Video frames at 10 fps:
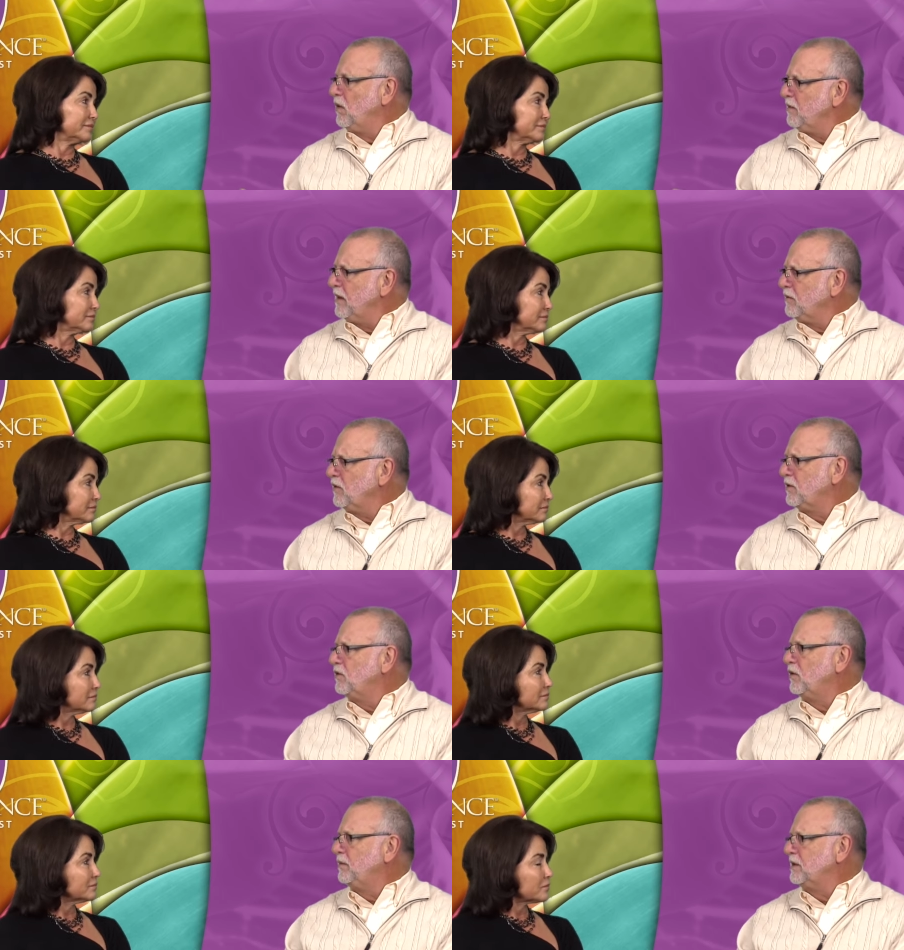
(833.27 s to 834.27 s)
Speaker 1: Well, what about birth
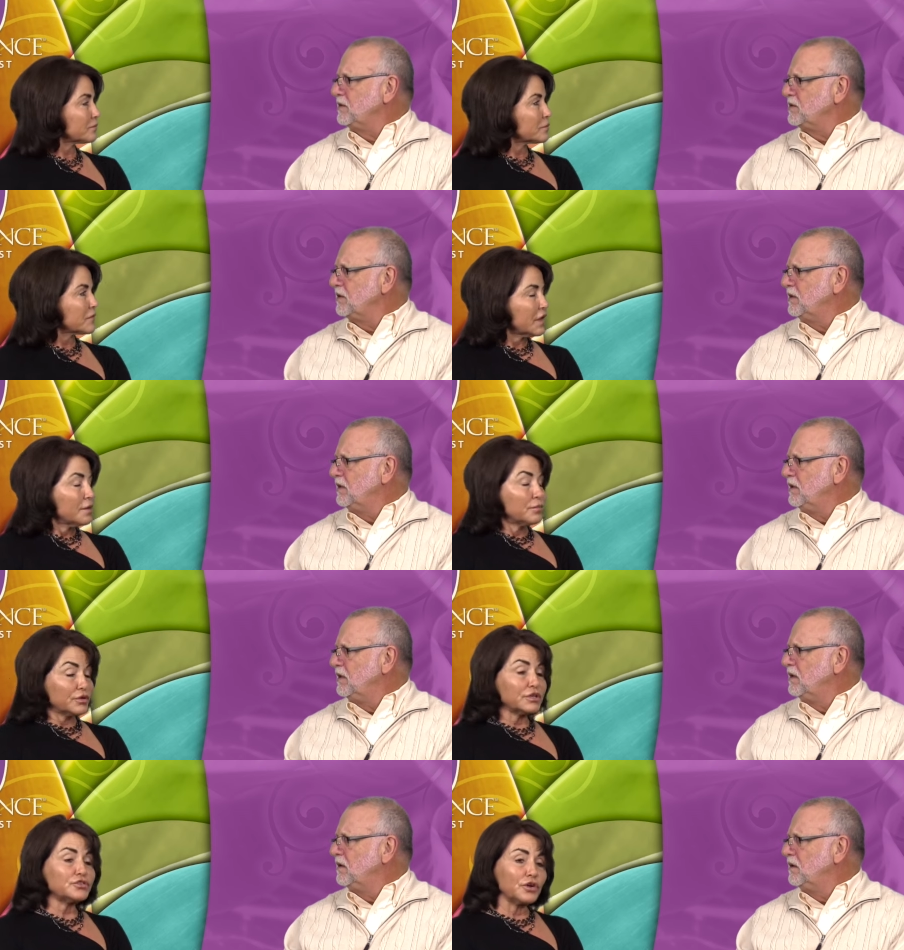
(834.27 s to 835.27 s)
control pills?
Speaker 2: Birth
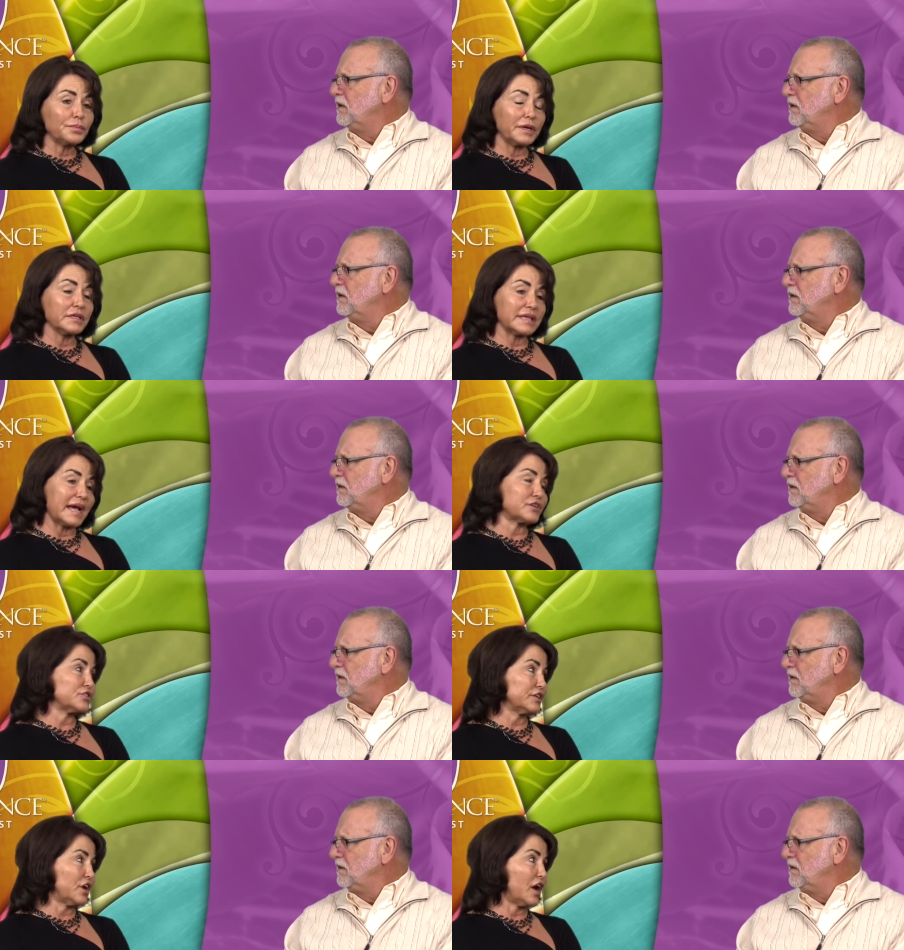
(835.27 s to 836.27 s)
control pills
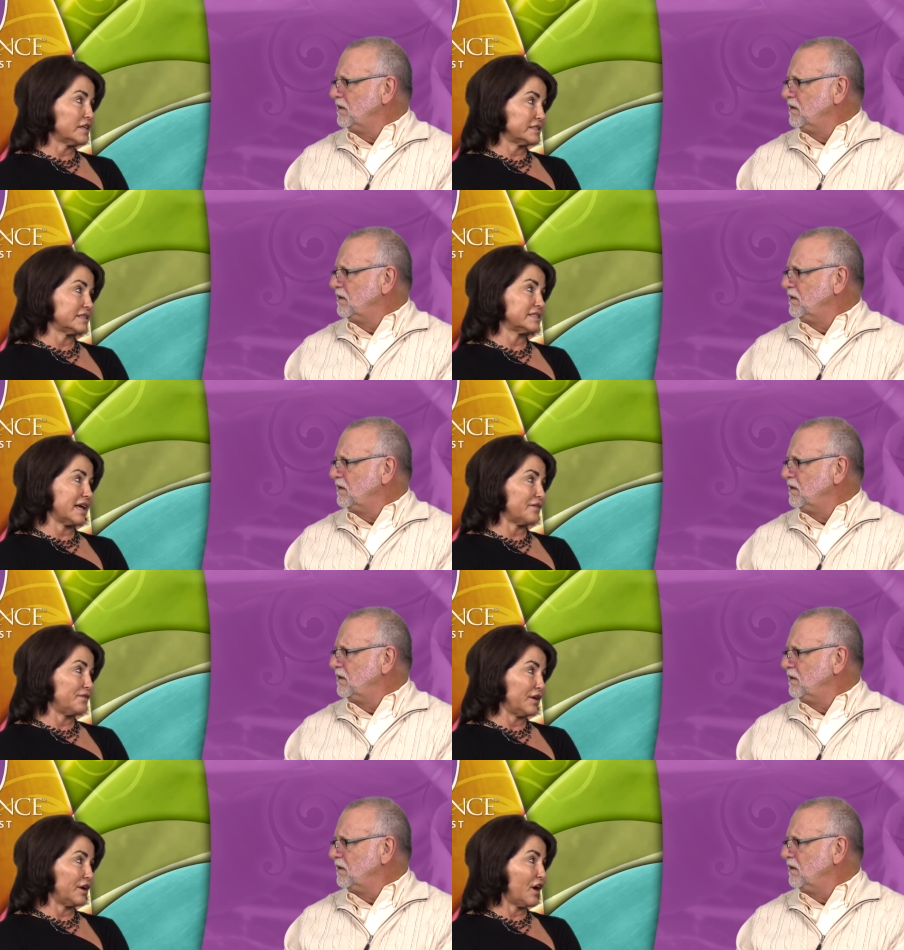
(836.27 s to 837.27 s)
actually cause this
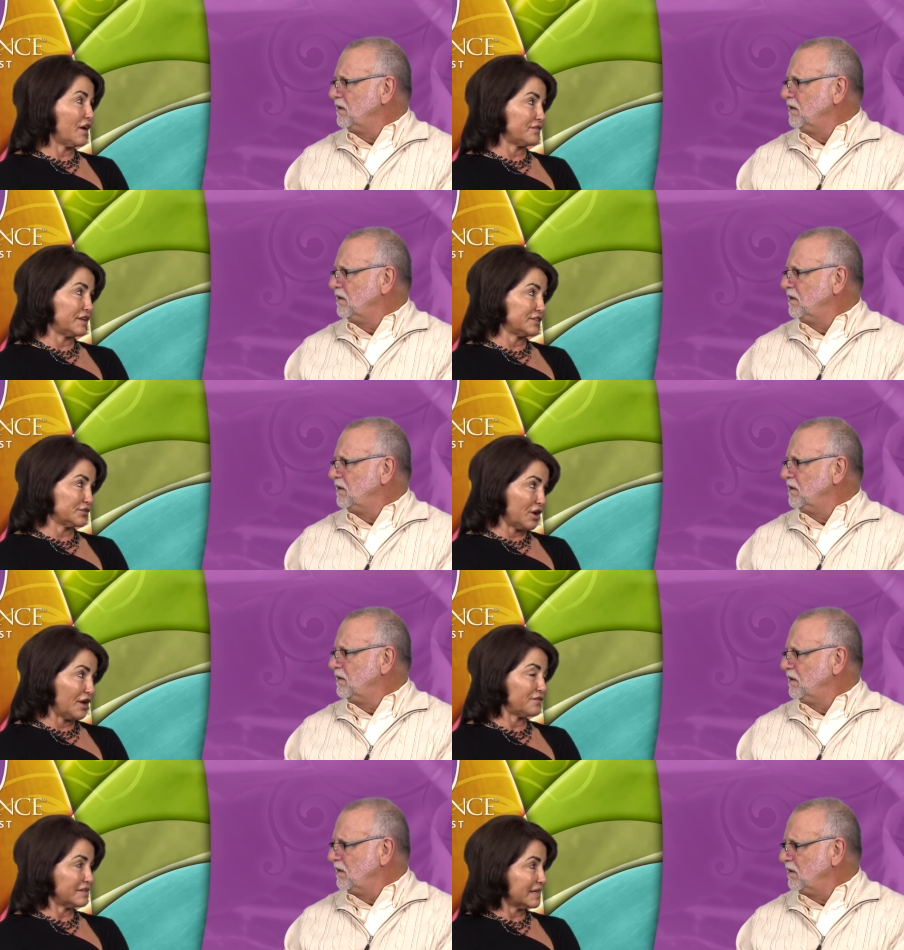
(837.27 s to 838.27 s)
very often. So
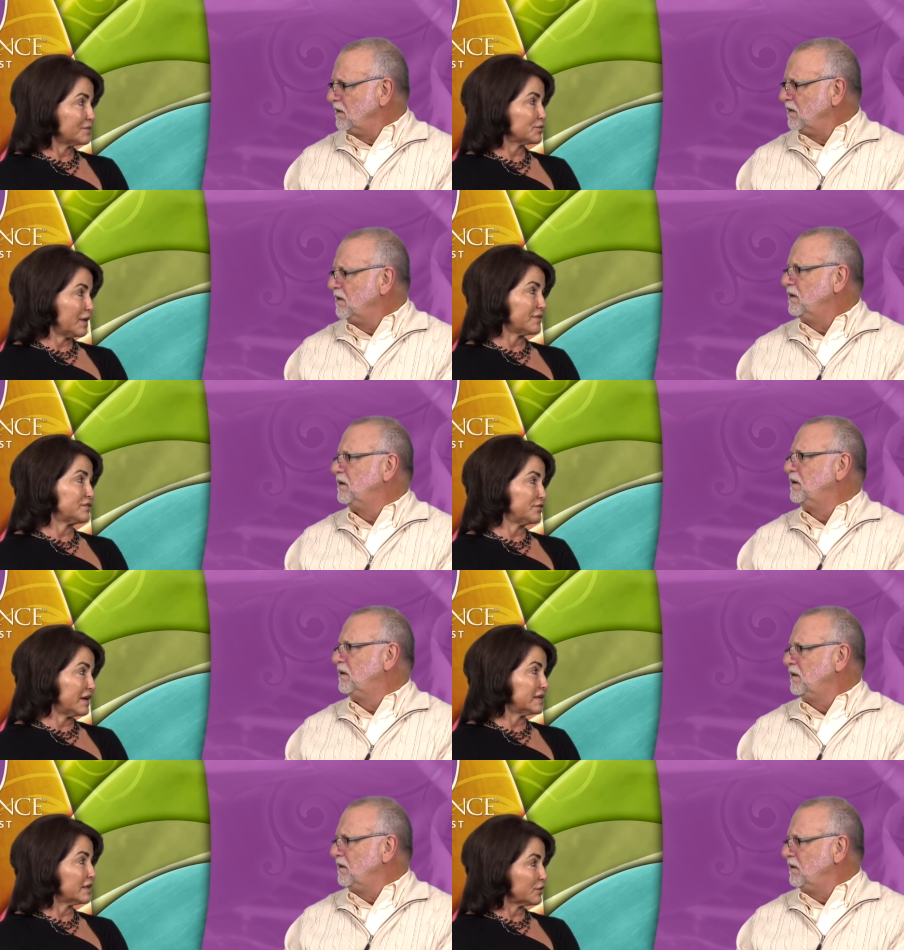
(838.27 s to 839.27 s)
oftentimes we have to
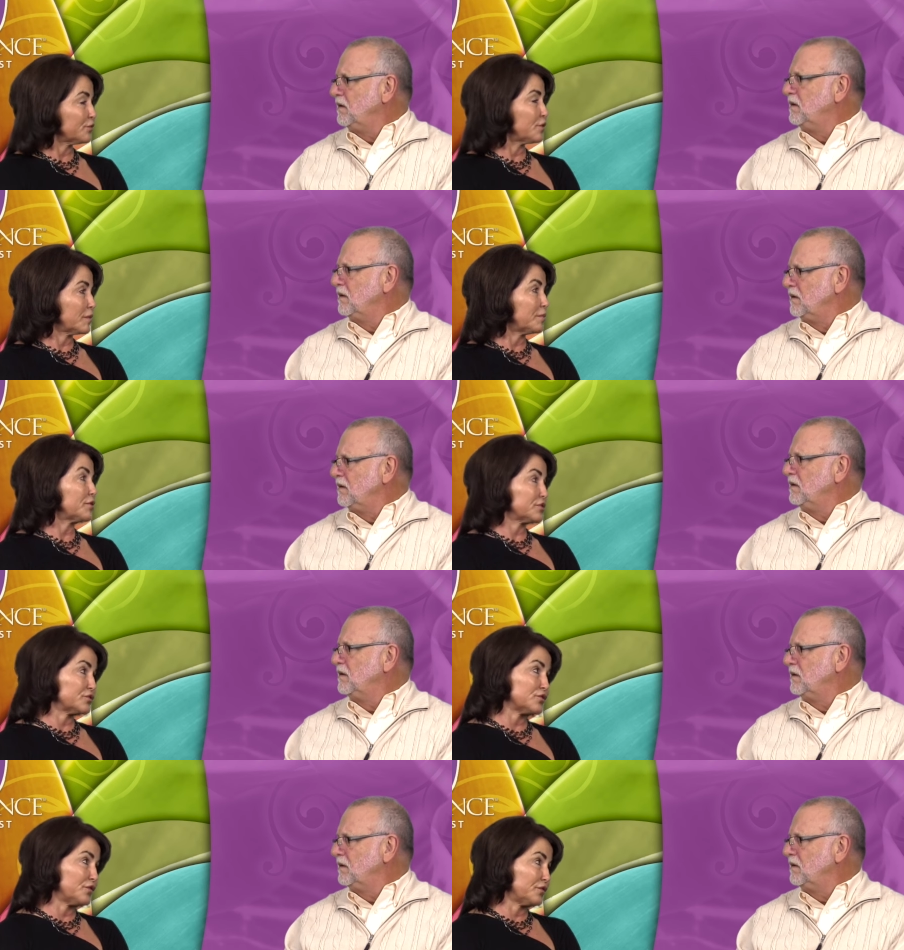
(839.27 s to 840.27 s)
find another form of birth
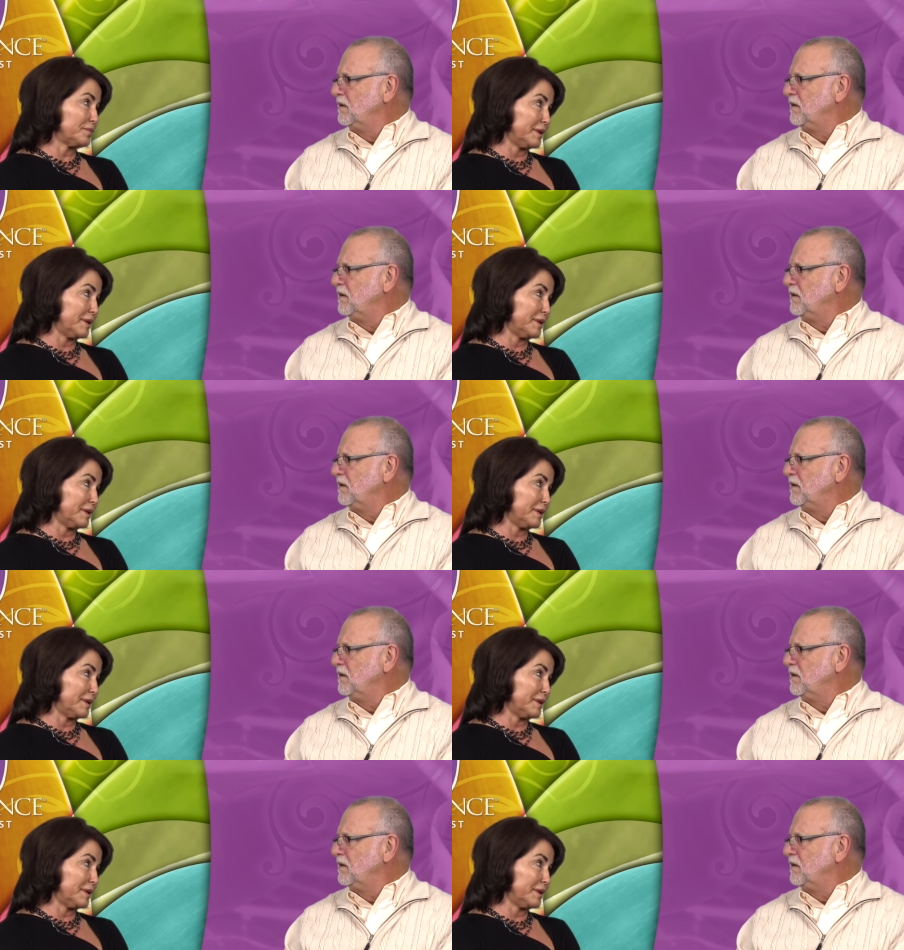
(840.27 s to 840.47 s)
control for